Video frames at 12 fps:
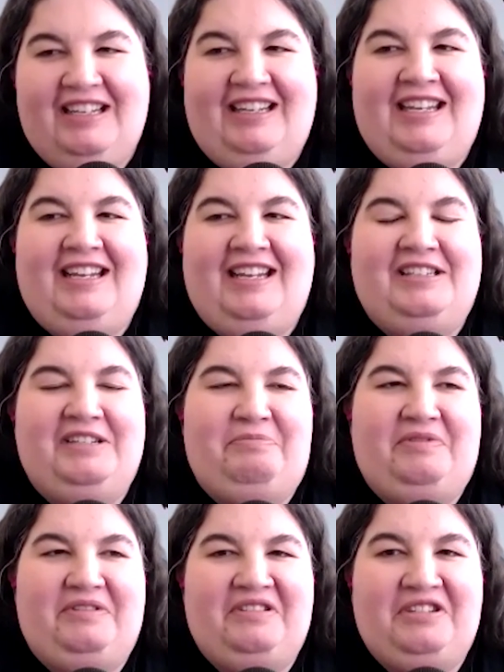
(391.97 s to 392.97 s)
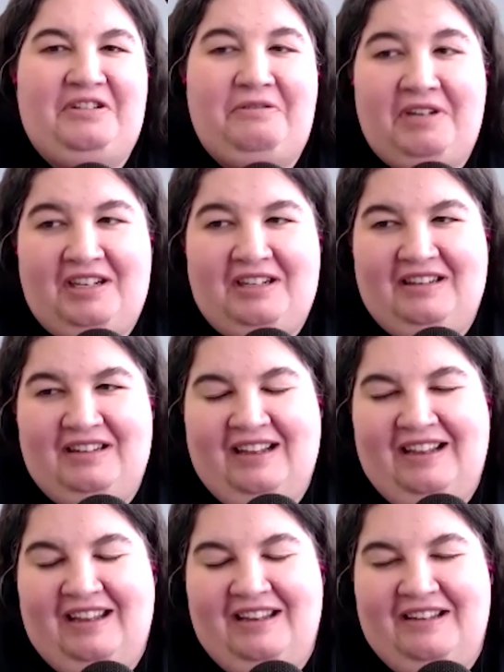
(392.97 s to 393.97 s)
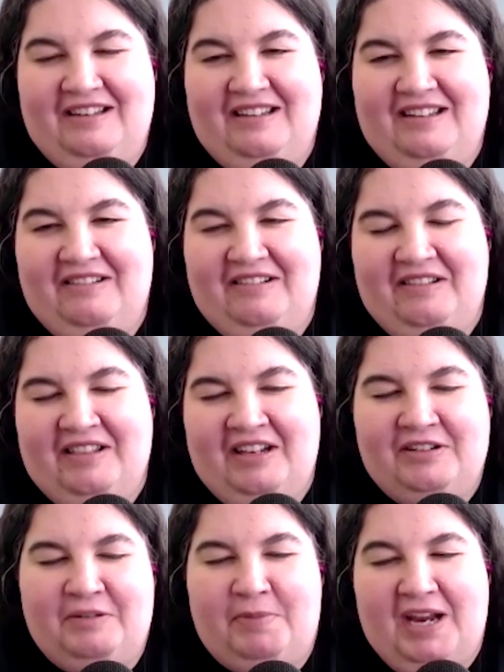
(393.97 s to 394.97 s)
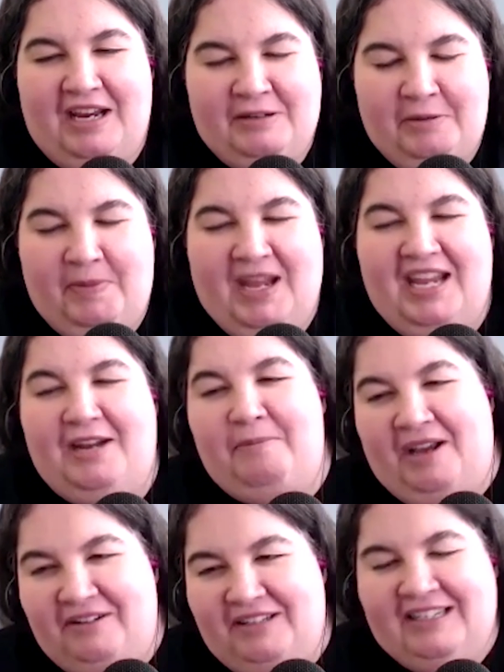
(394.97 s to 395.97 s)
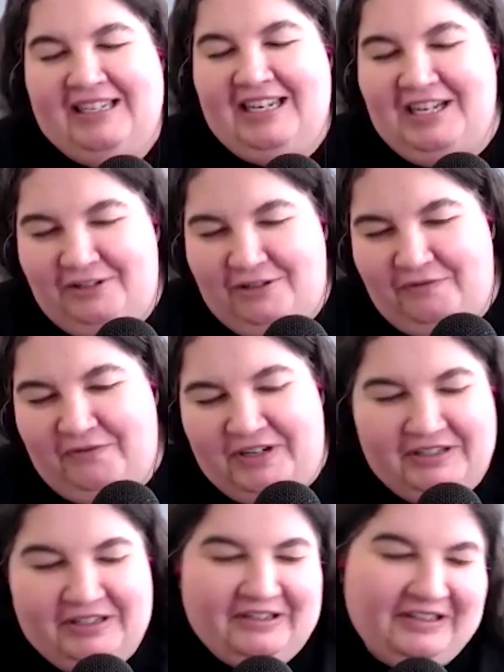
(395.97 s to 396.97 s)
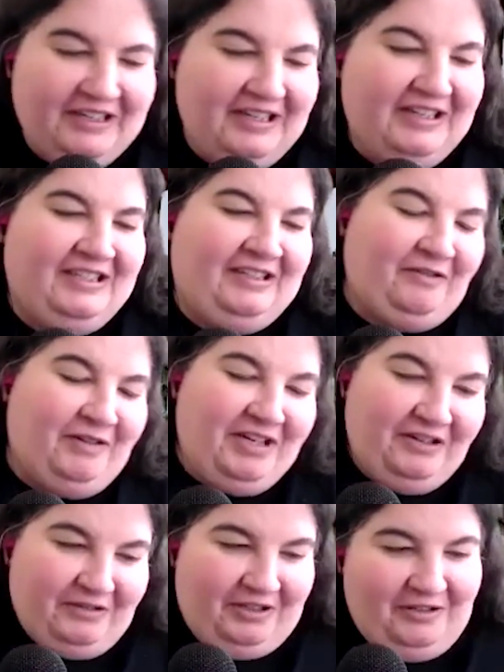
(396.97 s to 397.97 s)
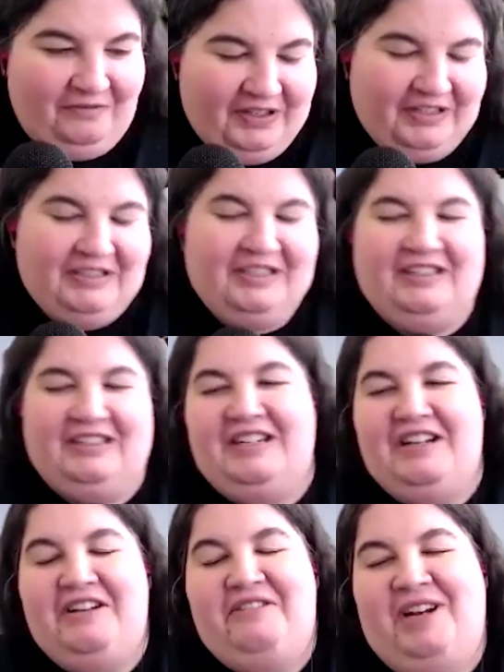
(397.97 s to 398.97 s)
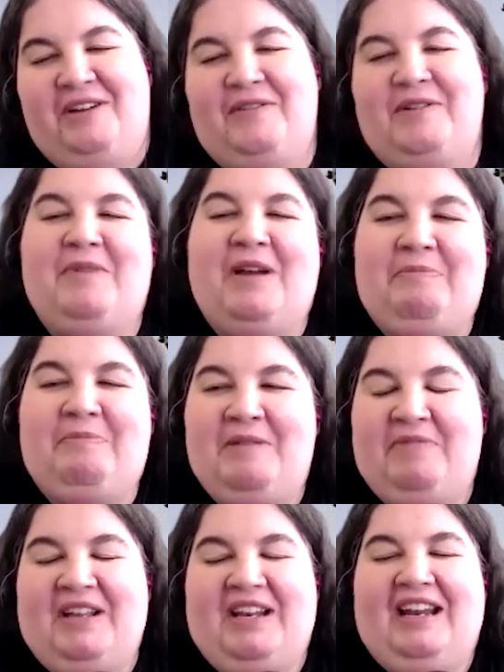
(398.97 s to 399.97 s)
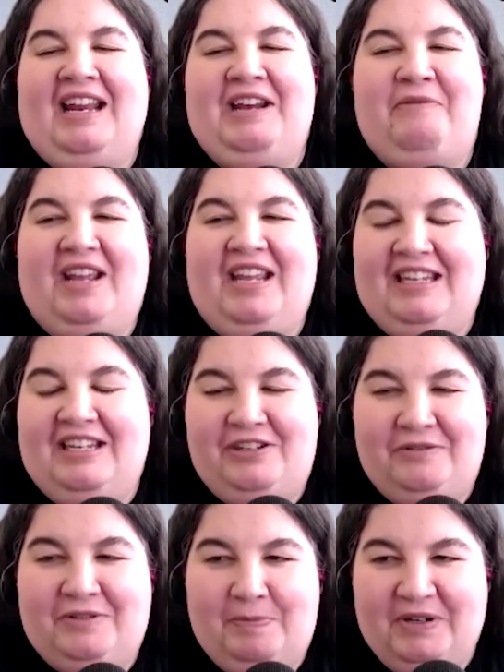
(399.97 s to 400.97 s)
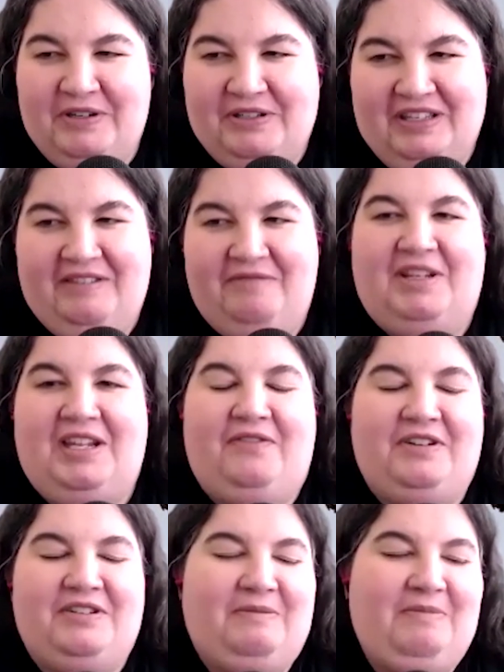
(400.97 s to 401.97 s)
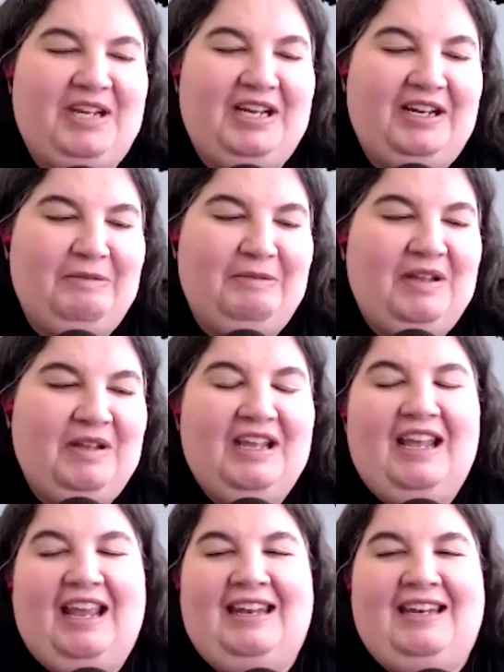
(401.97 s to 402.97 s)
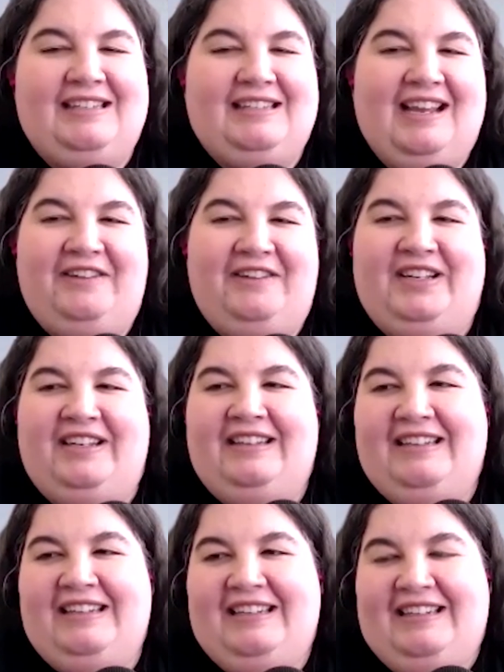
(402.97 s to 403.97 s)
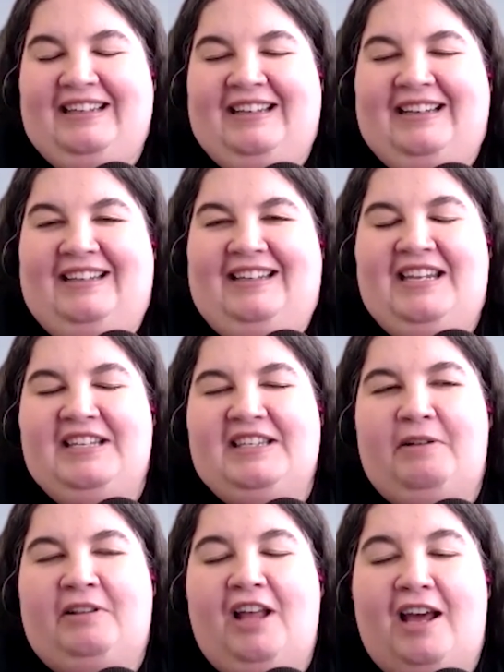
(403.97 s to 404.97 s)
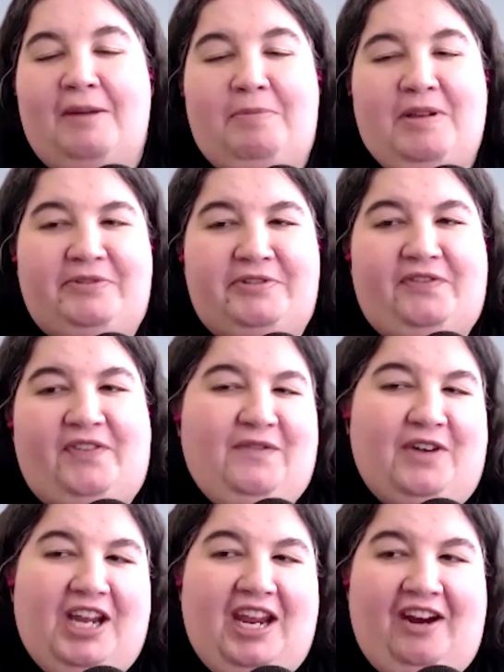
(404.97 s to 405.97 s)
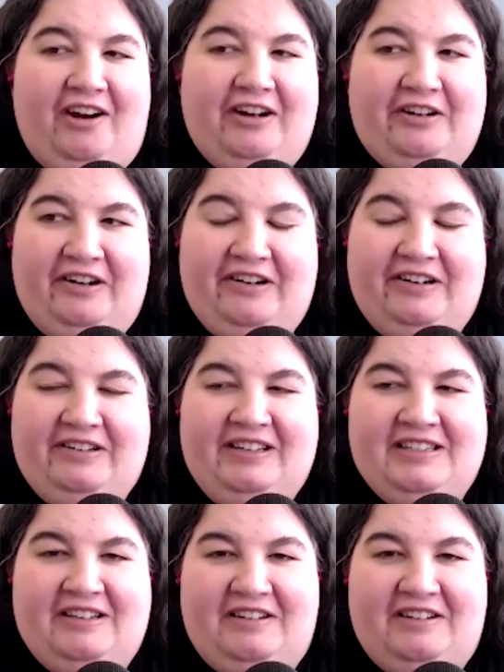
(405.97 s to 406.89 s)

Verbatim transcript: He mm-hmm. ends up shooting. Uh, there's a big debate about did he shoot first or did Greedo shoot first or whatever it might be. Mm-hmm. But anyway, he shoots a person when they first meet him, and he's kind of a uh, he's a lot of people's favorite character is mm-hmm.